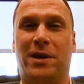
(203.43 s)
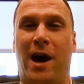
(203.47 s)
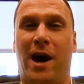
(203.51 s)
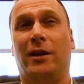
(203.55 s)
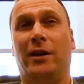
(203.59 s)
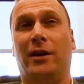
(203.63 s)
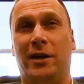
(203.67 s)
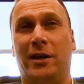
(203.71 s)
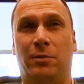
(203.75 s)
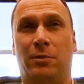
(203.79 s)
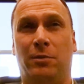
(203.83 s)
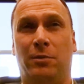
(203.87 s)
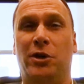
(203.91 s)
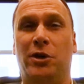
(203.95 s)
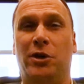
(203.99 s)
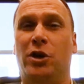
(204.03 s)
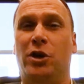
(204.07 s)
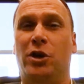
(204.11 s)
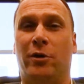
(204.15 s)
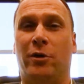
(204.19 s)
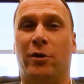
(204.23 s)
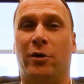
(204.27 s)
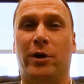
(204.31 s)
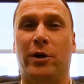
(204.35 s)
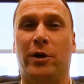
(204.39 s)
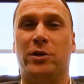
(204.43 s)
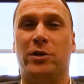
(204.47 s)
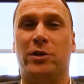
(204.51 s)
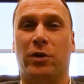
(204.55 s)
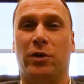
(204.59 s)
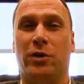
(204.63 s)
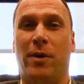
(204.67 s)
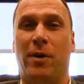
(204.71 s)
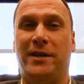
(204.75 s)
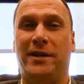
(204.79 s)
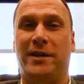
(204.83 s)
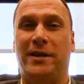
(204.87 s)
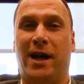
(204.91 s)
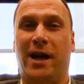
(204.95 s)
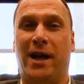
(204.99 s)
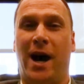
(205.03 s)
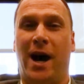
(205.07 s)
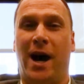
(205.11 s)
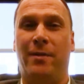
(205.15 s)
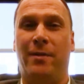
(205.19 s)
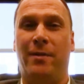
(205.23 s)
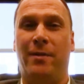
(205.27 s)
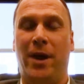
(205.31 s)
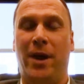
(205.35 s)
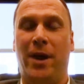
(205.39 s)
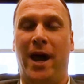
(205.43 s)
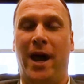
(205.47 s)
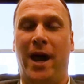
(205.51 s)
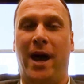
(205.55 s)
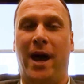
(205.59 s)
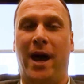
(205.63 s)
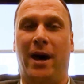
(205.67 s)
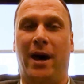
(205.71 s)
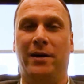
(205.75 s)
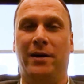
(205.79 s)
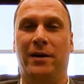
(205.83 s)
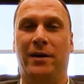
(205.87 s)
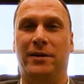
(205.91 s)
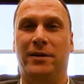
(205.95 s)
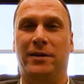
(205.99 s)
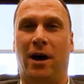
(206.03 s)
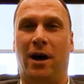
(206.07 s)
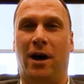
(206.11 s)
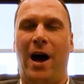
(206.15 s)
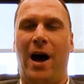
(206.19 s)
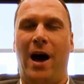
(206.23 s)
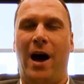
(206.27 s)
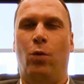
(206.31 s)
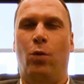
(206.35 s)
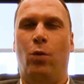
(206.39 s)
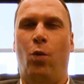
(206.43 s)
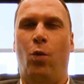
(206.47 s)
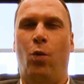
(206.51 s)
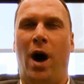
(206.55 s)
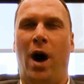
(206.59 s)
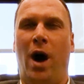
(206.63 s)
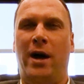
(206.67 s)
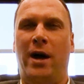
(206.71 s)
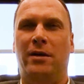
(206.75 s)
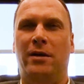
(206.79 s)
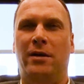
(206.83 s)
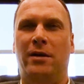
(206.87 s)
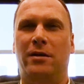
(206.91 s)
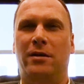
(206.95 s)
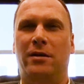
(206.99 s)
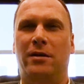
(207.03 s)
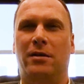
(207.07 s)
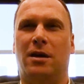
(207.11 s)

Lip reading: I like to be generous with my time, and I want